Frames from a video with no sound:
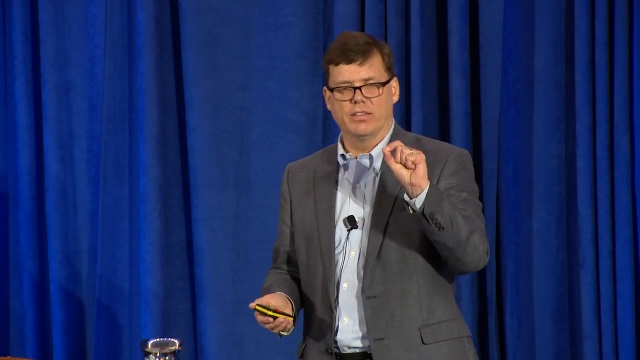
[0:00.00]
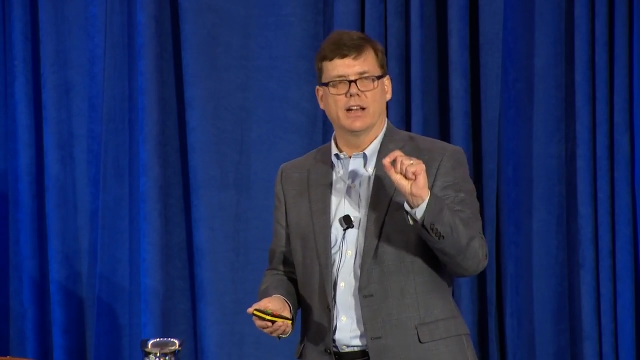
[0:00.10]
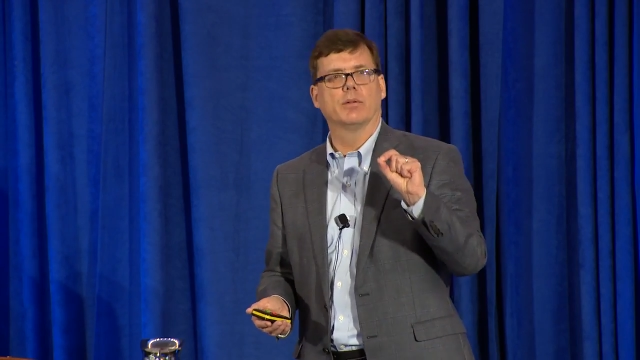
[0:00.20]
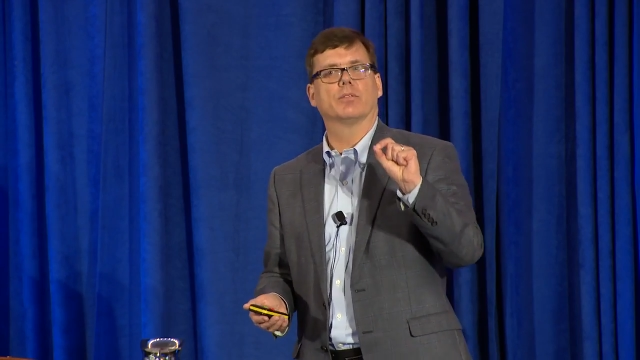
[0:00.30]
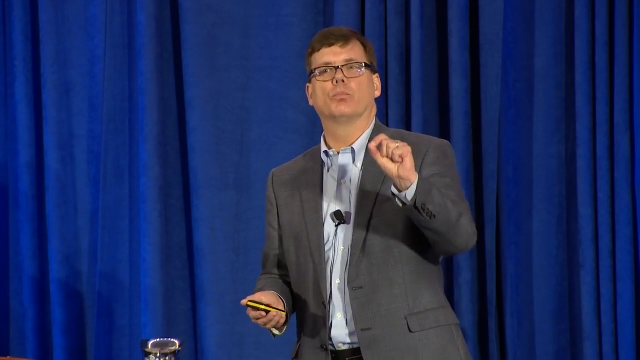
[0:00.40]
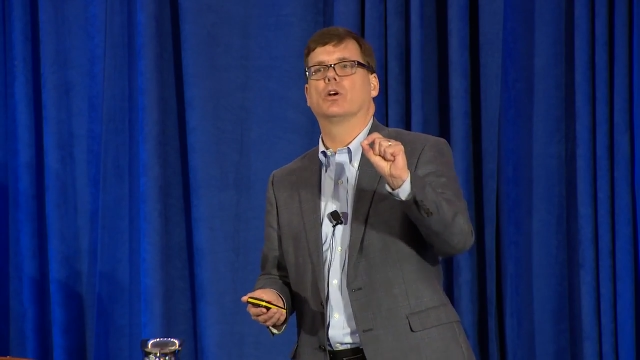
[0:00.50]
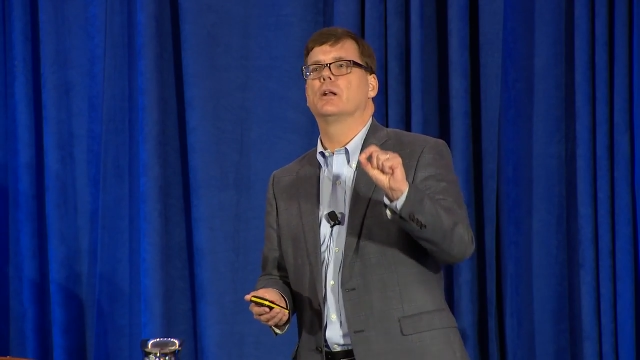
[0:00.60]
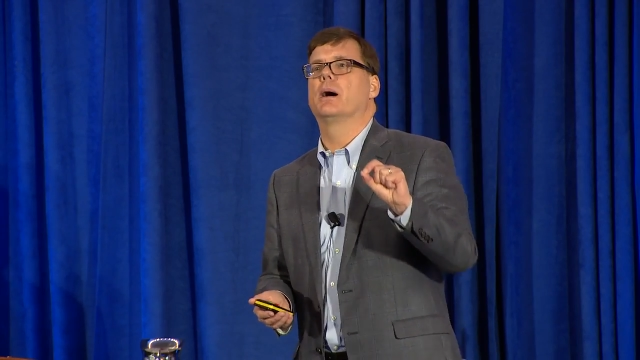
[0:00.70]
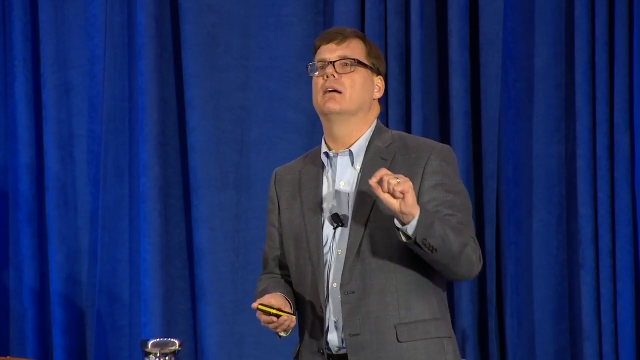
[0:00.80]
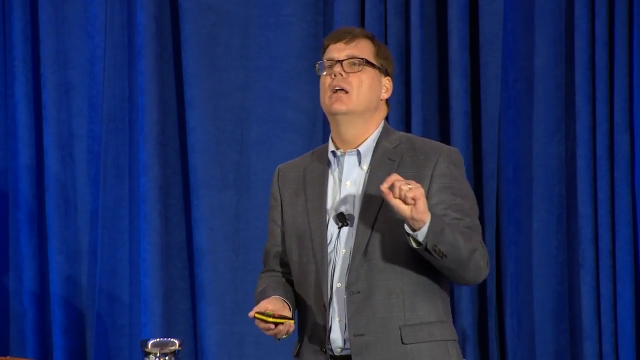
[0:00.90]
that I was worried
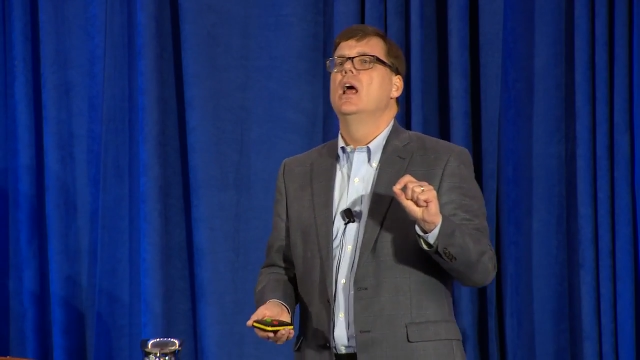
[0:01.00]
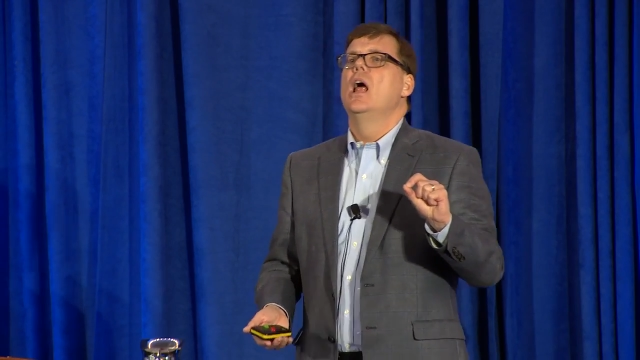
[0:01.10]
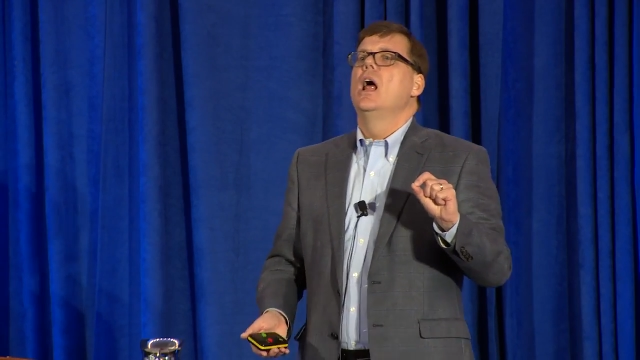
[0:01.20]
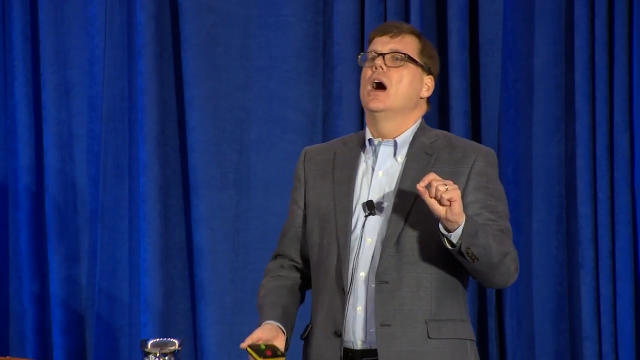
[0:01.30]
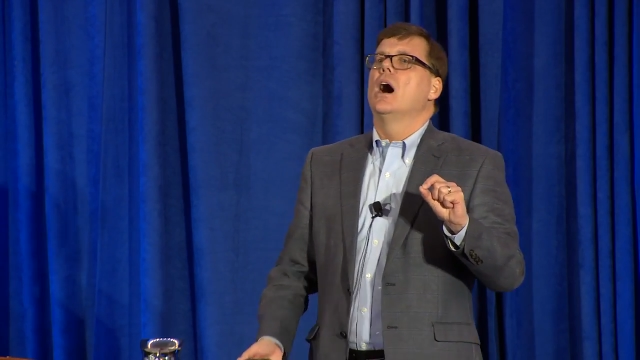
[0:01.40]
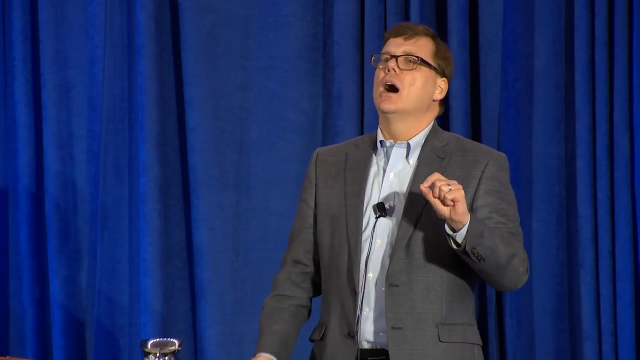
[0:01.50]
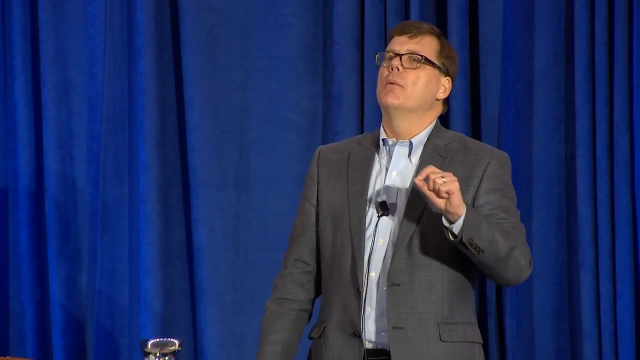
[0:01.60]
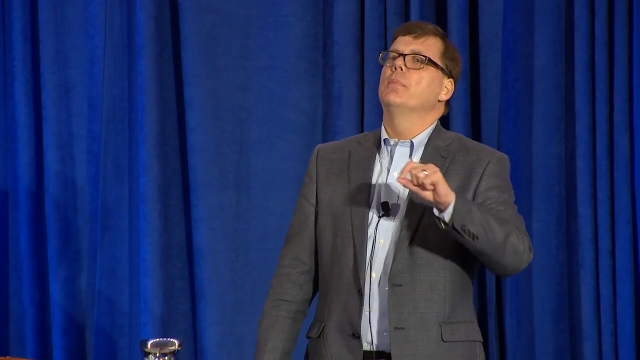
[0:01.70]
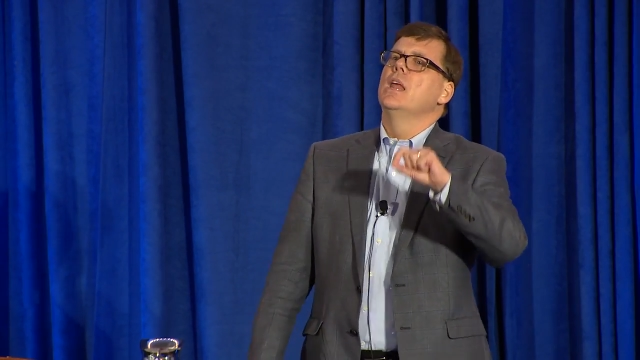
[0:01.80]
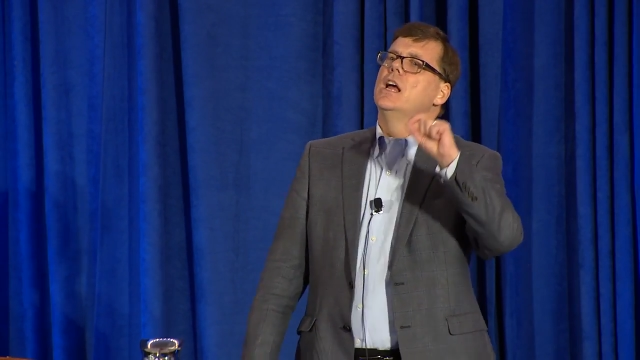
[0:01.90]
about.